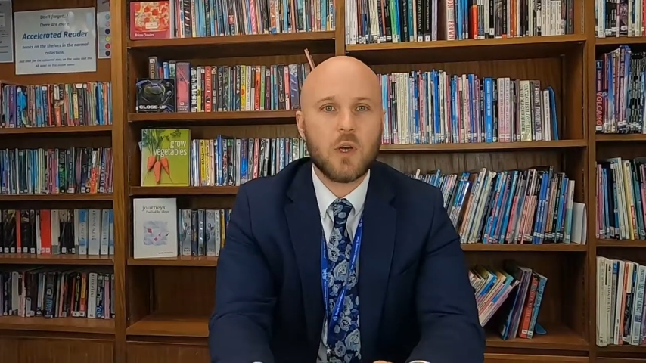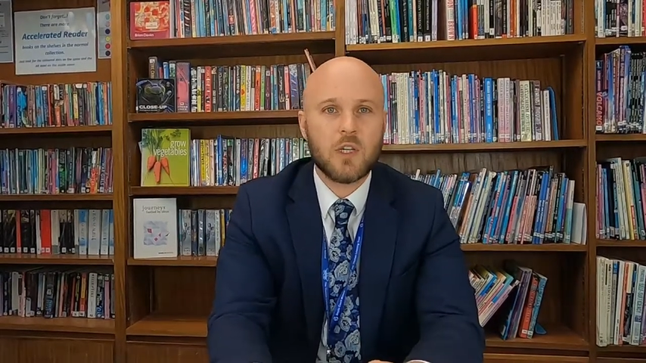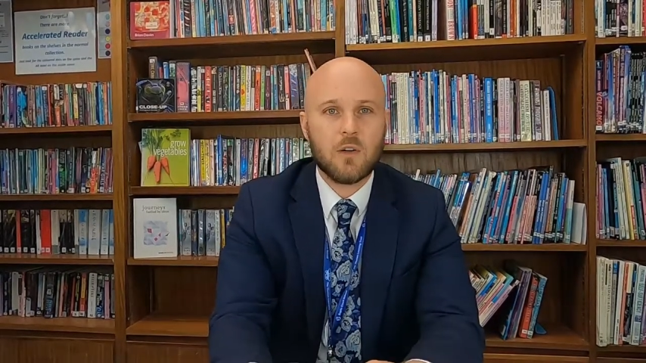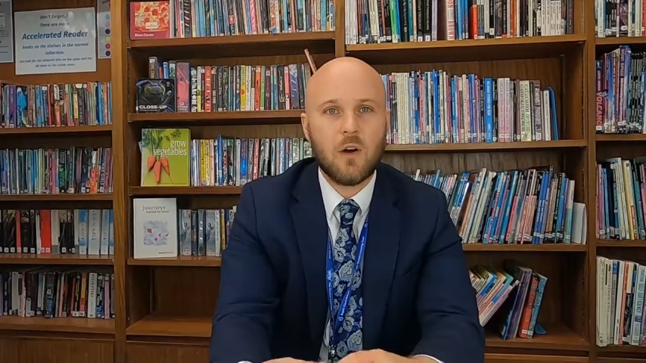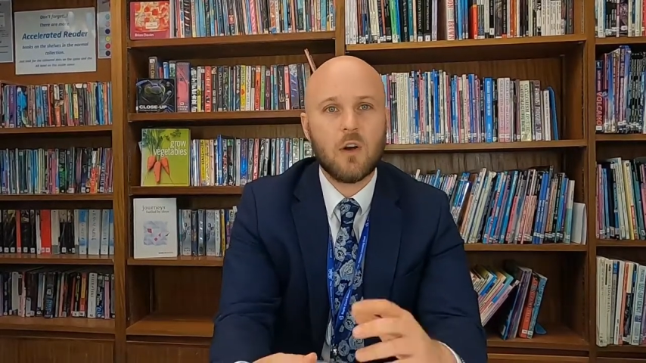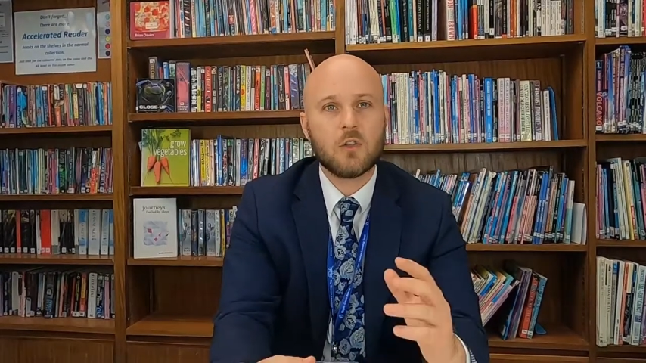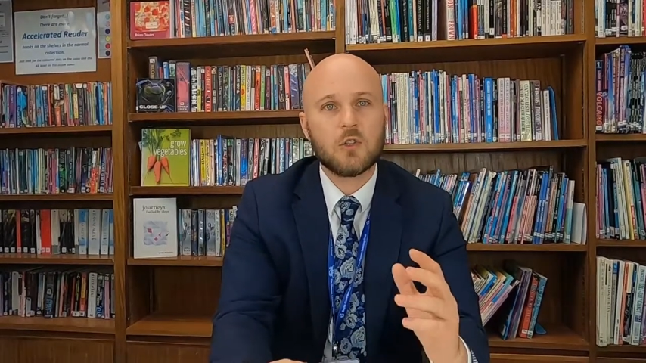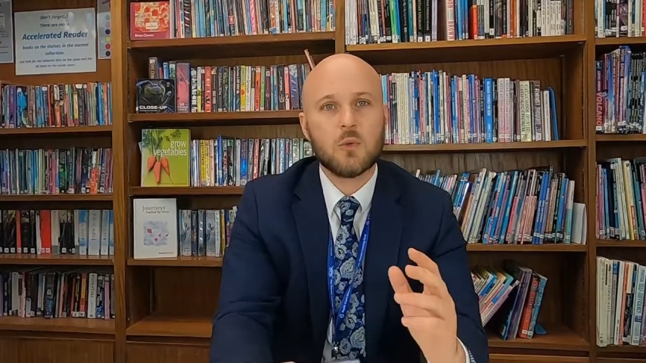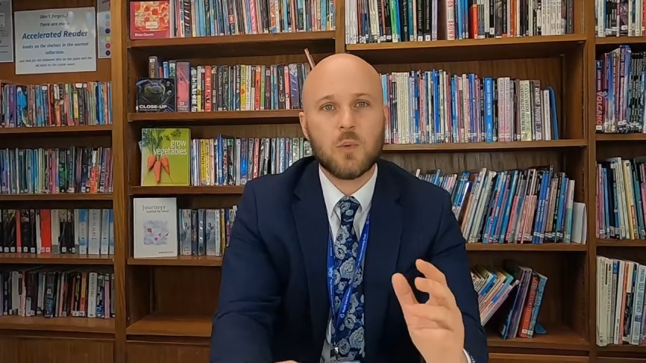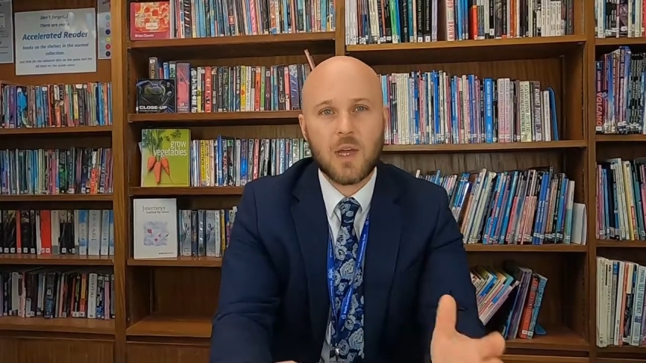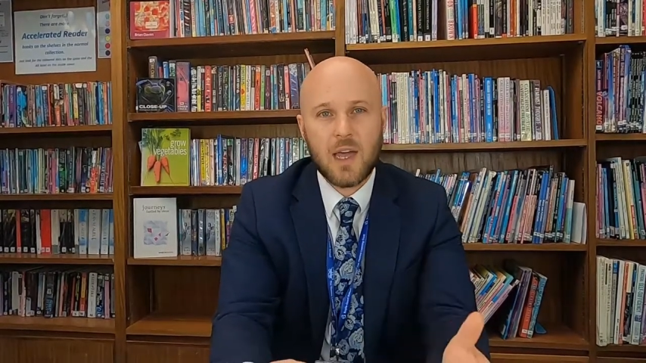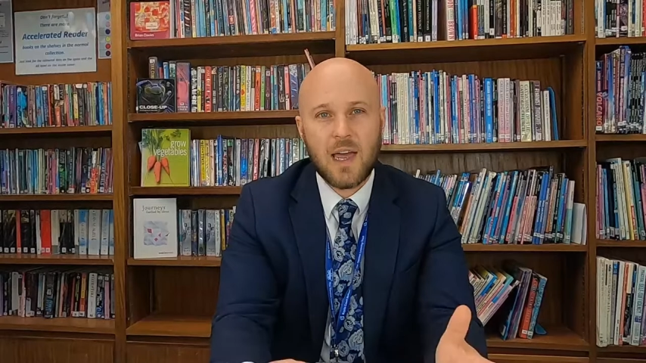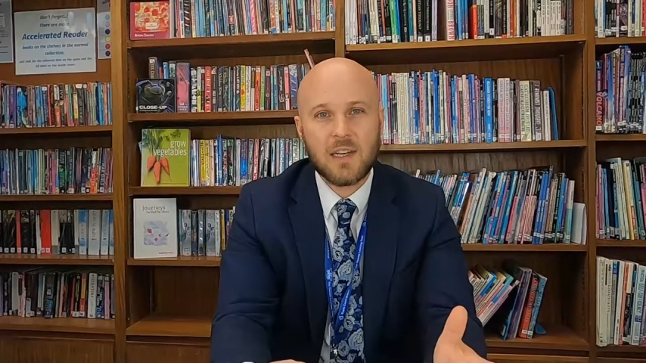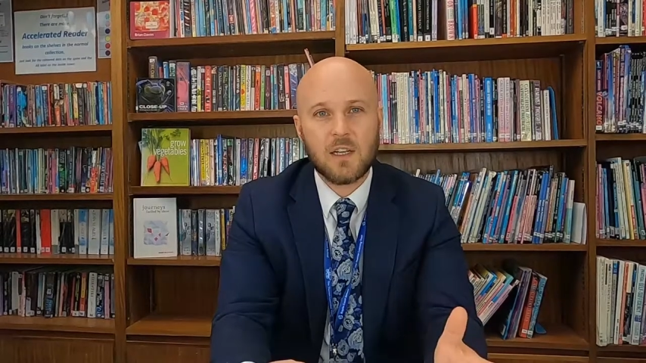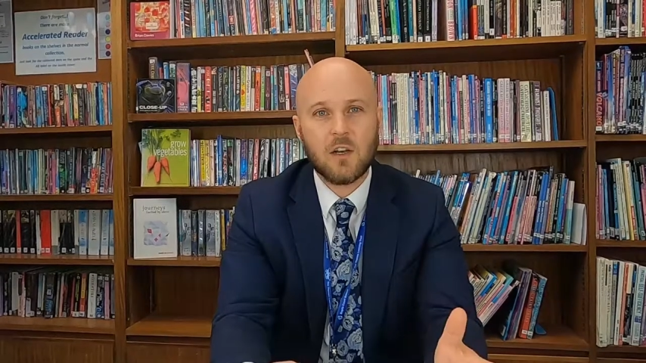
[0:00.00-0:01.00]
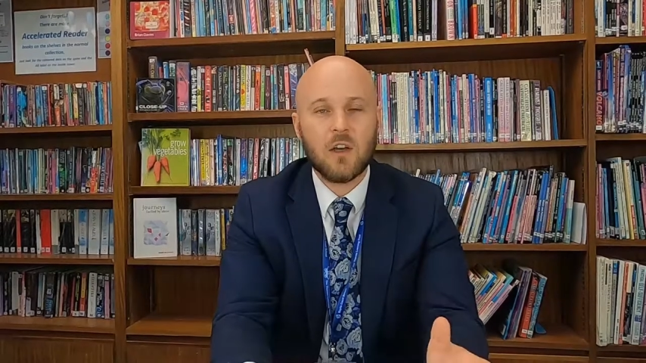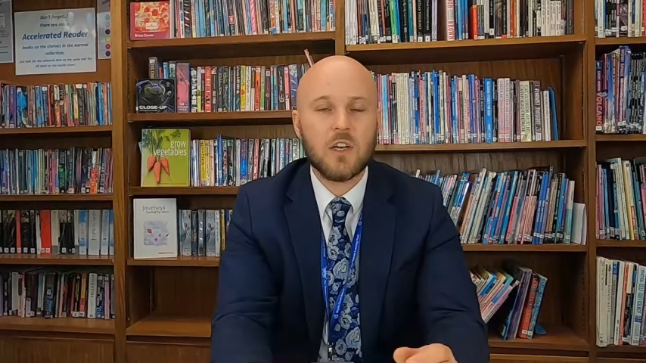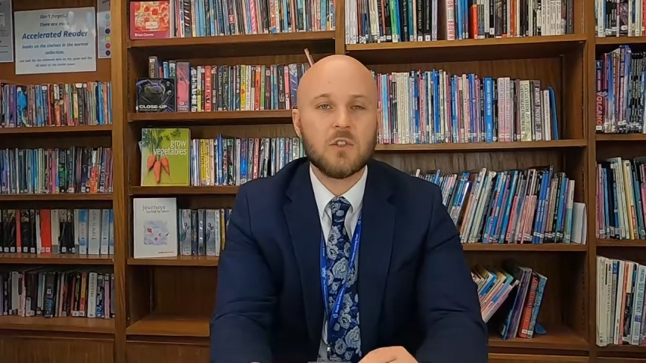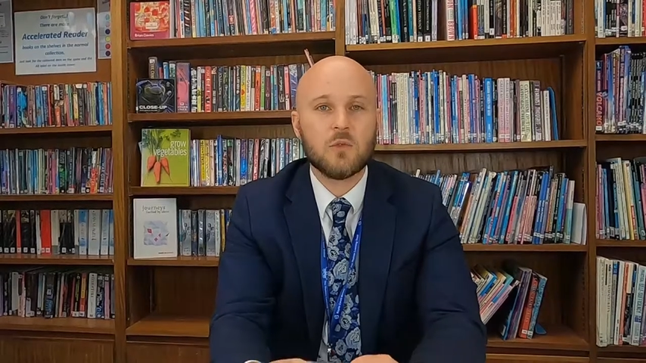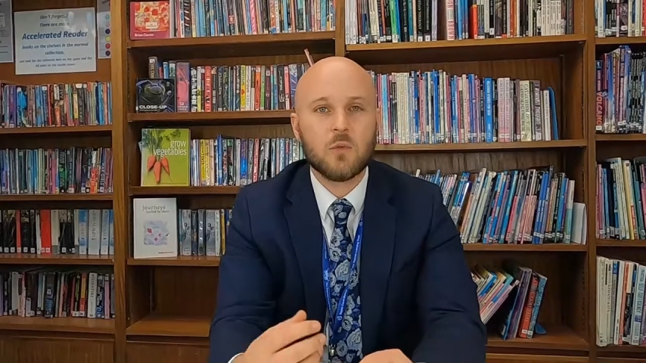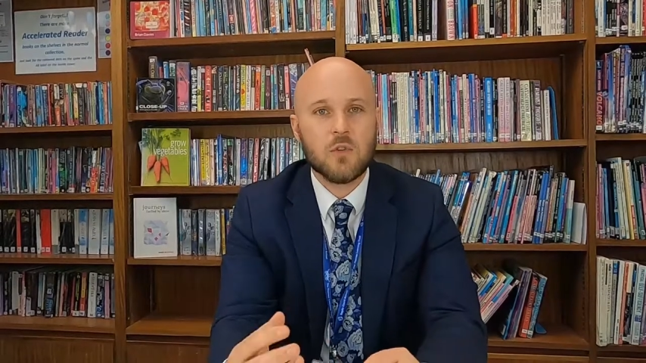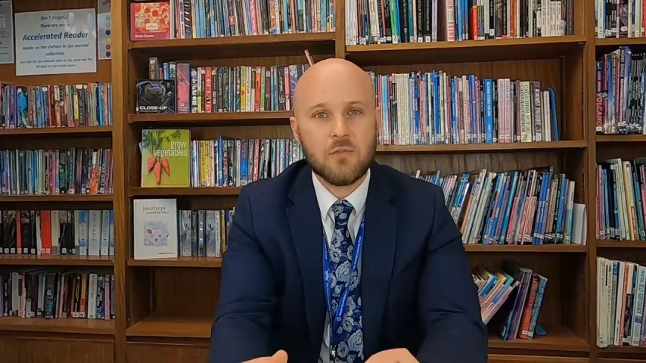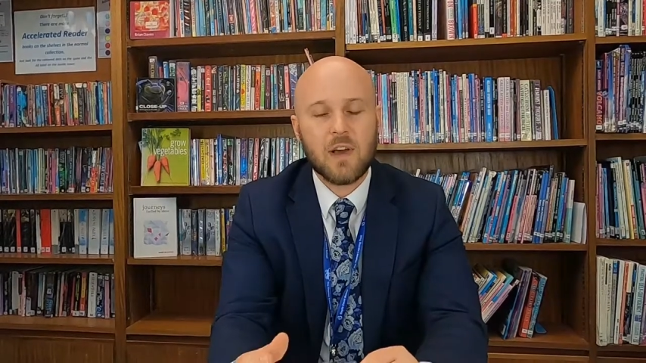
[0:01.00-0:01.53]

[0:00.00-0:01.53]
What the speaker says: where you're asked to analyse or